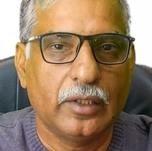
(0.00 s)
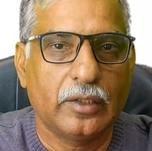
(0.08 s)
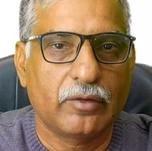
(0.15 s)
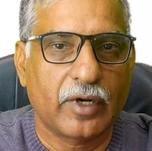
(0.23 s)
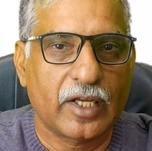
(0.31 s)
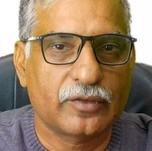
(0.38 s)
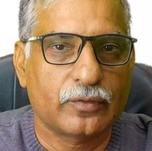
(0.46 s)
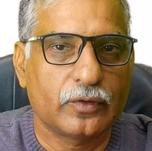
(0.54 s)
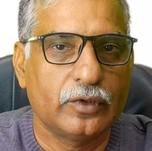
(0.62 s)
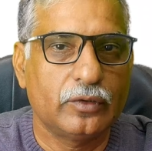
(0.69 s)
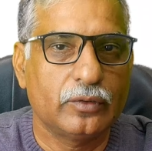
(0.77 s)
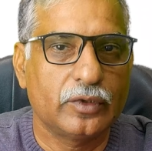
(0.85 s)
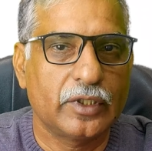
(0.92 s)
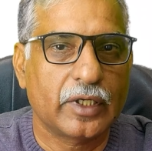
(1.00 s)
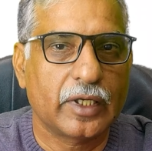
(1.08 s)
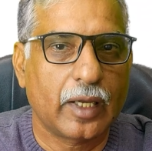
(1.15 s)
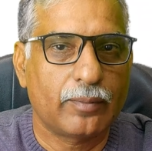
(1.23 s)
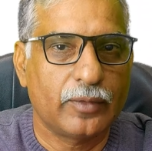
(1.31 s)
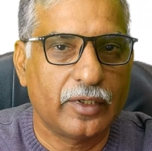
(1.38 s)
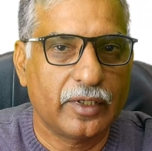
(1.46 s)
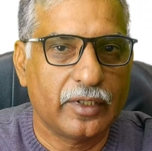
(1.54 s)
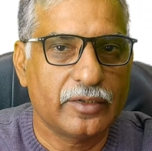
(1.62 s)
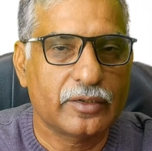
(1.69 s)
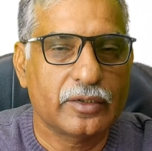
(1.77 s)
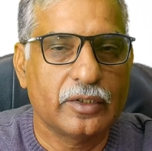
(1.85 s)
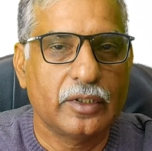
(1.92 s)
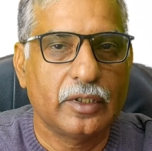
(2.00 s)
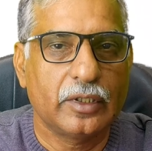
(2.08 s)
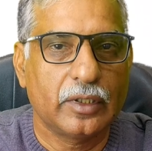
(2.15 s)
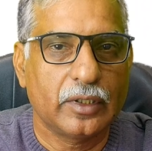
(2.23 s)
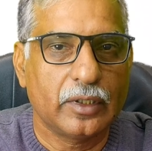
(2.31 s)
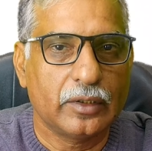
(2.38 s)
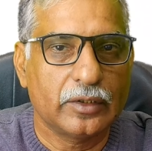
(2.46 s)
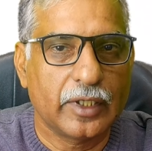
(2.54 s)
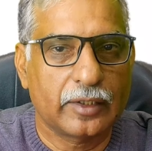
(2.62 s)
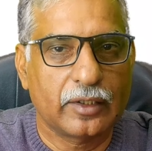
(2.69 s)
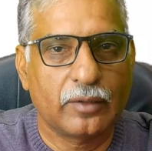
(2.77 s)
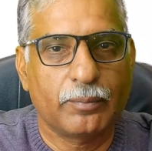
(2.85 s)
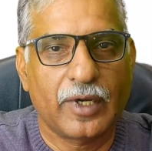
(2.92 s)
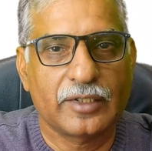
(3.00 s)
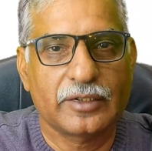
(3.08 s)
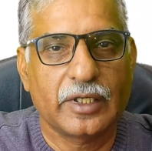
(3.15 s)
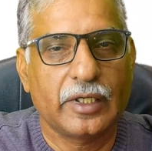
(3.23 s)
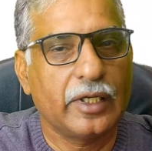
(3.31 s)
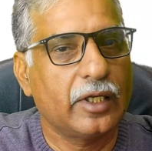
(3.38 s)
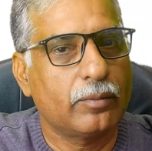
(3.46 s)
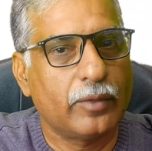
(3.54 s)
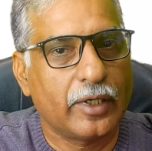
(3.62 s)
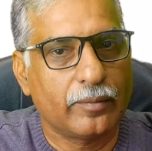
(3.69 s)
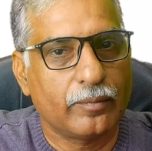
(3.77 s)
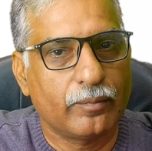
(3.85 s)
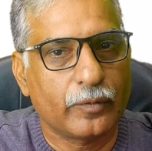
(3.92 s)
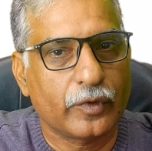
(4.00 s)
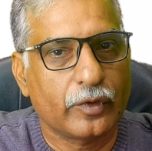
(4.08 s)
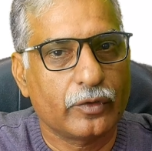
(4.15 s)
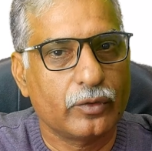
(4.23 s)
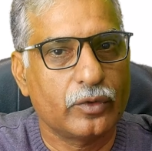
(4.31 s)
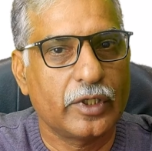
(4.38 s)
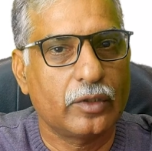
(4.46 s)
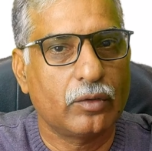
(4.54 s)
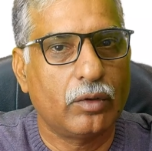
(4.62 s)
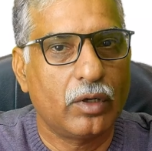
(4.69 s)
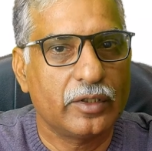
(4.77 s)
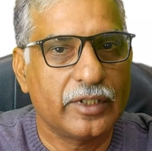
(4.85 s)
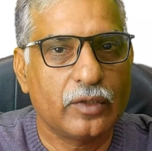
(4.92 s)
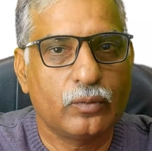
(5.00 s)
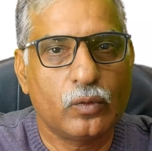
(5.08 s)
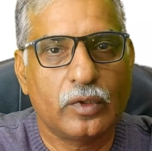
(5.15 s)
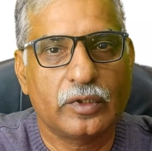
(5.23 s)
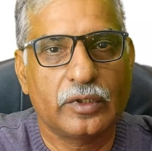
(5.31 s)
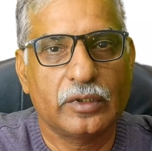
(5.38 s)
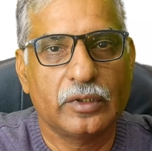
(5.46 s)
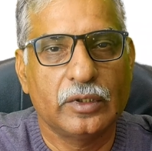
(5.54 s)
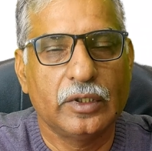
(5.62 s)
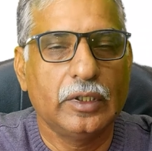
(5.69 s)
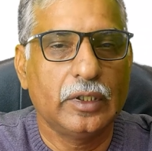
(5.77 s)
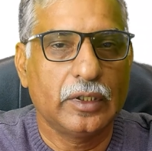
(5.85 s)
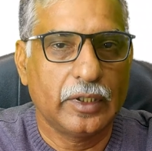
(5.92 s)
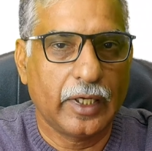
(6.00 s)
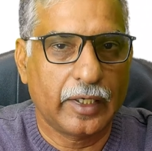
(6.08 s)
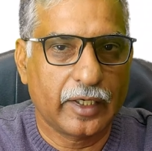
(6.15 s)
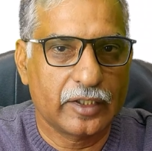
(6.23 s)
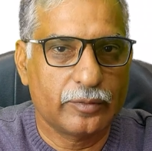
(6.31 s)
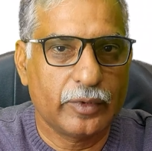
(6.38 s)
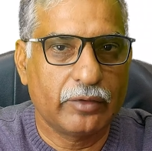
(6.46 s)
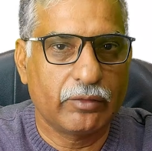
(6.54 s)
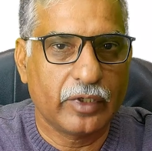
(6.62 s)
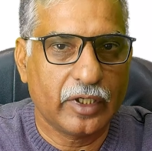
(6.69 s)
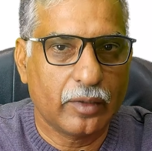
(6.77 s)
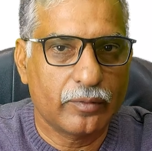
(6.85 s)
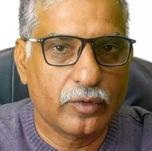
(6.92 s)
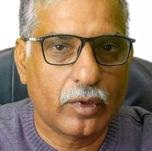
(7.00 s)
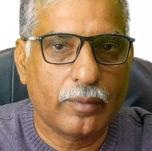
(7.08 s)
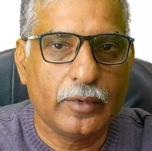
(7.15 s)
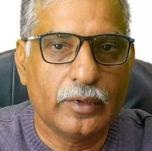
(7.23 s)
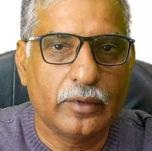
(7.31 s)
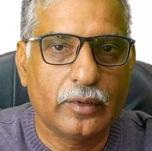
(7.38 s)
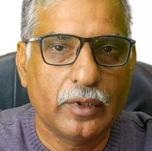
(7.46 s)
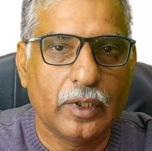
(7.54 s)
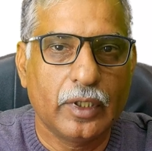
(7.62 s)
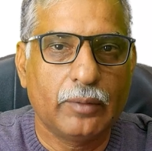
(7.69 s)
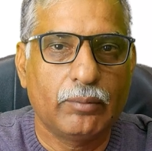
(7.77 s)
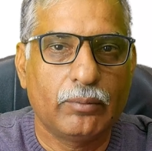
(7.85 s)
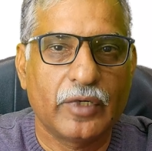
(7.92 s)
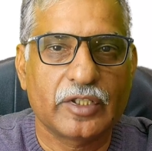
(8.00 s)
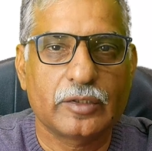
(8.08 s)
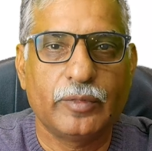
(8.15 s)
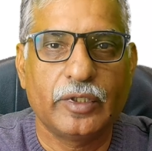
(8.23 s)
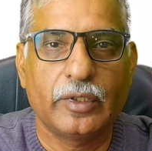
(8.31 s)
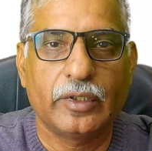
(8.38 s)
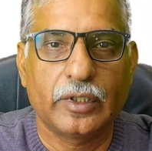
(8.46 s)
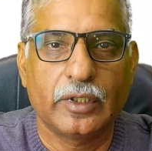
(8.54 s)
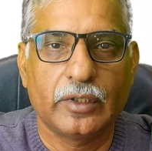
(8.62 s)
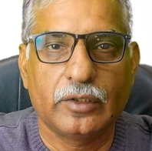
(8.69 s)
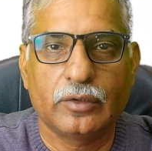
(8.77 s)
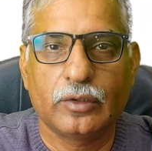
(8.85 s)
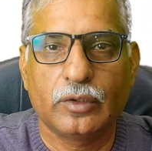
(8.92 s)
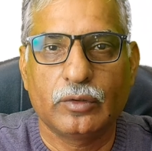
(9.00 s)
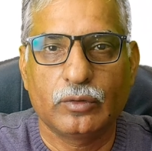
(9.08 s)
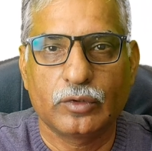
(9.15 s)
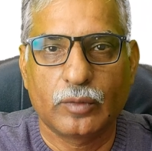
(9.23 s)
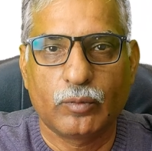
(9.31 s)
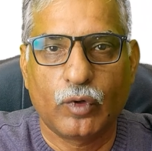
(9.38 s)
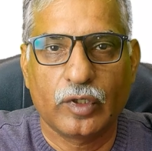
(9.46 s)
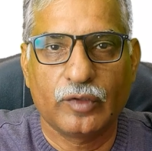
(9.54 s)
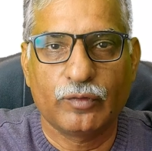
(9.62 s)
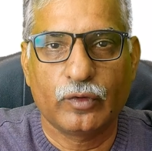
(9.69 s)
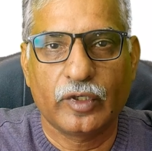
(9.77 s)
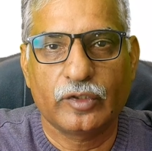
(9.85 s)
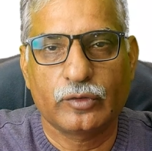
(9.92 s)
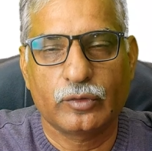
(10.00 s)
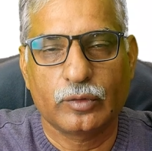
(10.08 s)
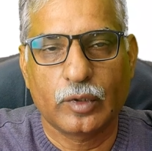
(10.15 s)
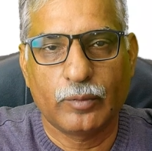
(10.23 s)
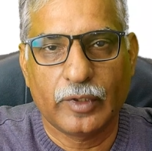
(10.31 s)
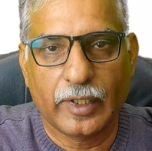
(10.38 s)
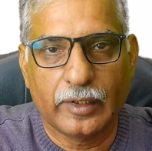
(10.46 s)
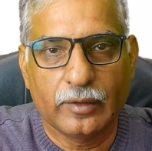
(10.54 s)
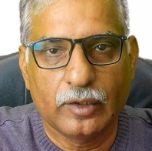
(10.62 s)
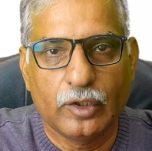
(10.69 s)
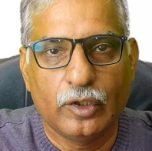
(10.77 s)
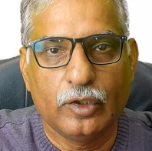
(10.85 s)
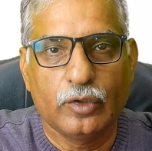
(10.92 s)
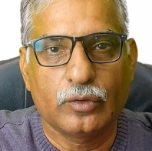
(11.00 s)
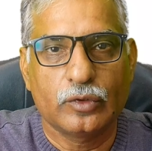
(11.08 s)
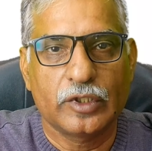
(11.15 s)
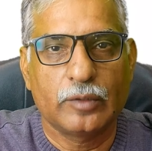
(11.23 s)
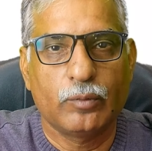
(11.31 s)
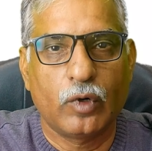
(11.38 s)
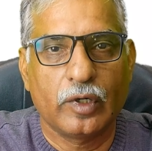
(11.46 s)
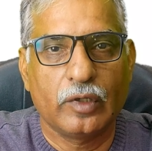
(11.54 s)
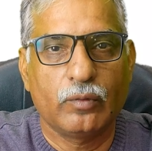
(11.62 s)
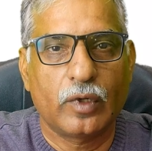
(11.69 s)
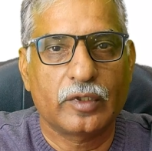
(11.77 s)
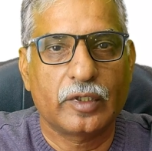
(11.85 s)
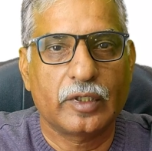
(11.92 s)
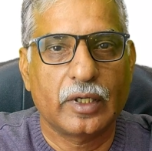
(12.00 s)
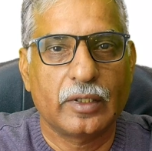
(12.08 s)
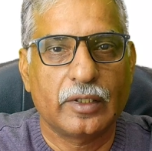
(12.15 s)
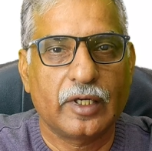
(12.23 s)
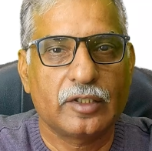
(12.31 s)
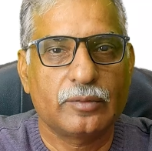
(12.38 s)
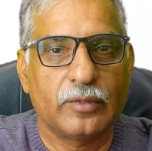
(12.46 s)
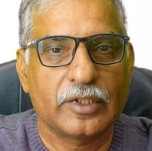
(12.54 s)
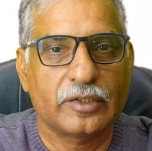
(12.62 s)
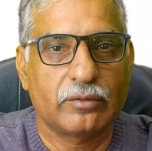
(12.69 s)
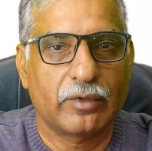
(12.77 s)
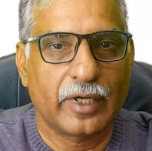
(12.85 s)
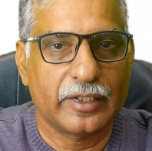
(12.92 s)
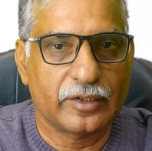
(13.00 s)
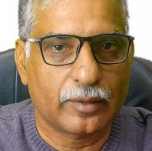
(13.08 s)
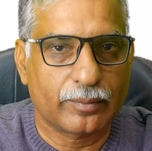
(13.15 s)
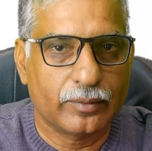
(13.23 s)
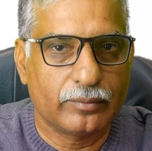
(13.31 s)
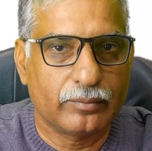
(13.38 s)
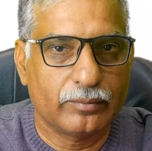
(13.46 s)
transferred to the capillaries that are passing nearby, so that all that water that has been reabsorbed must be returned to the body fluids through the blood, so that body water contents must rise up.